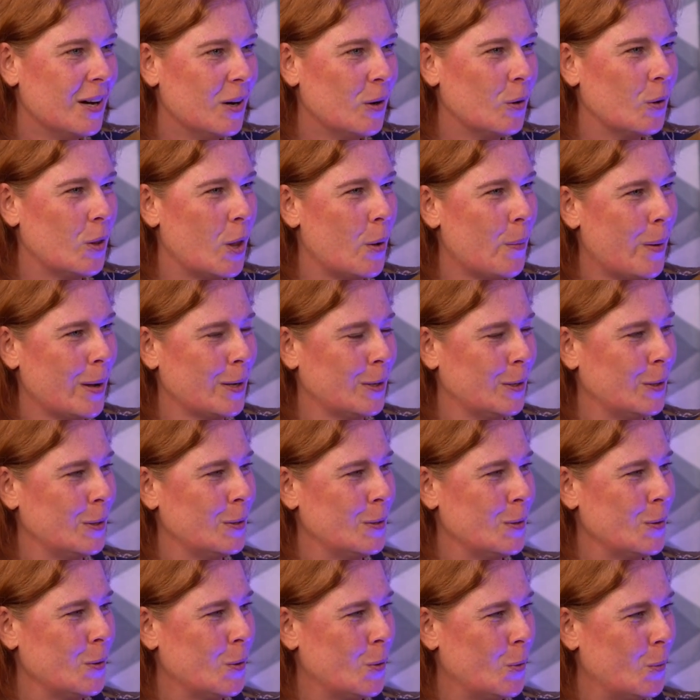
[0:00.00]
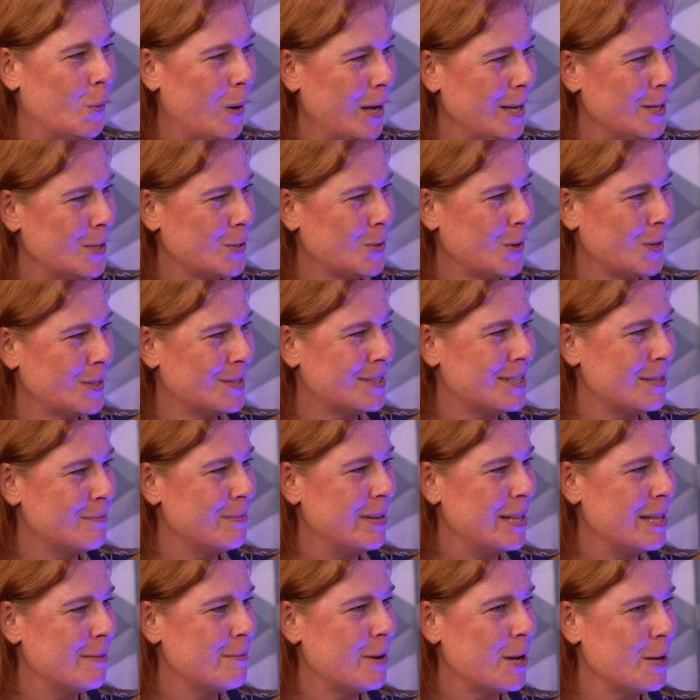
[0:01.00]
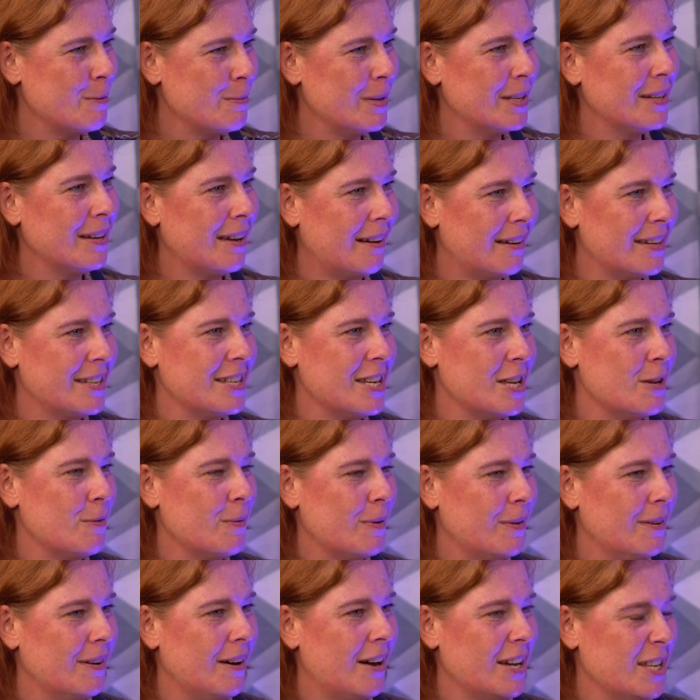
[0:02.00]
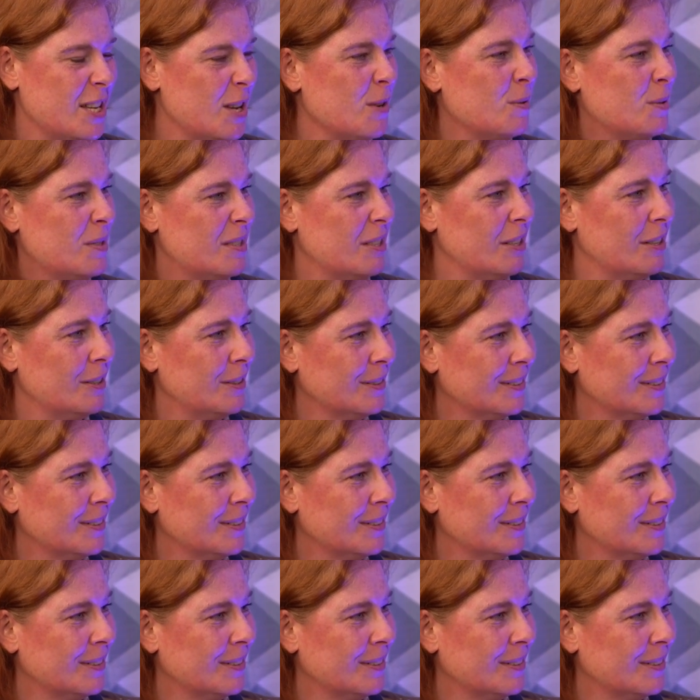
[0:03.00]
although I couldn't quite trust him in the moment, I knew I used to.